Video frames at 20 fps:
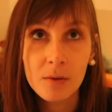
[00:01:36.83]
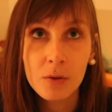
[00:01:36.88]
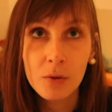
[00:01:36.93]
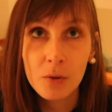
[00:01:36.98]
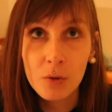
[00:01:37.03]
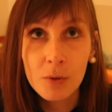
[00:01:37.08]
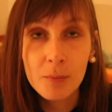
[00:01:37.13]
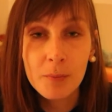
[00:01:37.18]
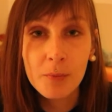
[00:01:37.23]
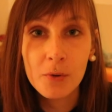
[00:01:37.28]

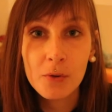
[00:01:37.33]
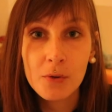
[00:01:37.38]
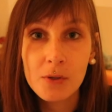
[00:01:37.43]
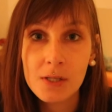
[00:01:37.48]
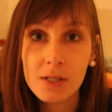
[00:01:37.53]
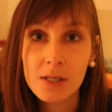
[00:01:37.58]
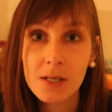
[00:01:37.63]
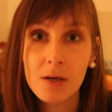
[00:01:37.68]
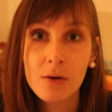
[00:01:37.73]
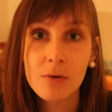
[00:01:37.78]

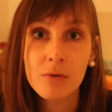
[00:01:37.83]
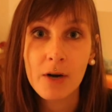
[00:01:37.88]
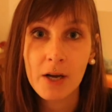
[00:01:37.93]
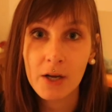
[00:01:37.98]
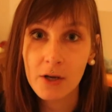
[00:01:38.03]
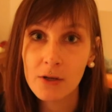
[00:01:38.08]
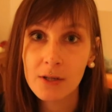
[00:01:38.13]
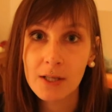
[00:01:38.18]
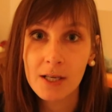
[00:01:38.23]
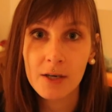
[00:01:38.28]
cookbooks
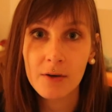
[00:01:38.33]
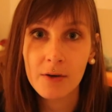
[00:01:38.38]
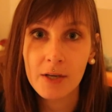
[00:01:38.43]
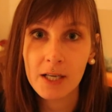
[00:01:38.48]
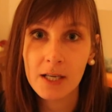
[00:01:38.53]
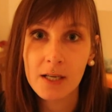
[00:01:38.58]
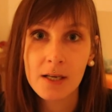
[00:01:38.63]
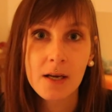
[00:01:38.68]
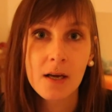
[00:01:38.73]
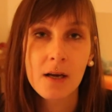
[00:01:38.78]

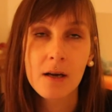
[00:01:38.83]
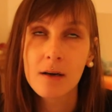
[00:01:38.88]
regularly,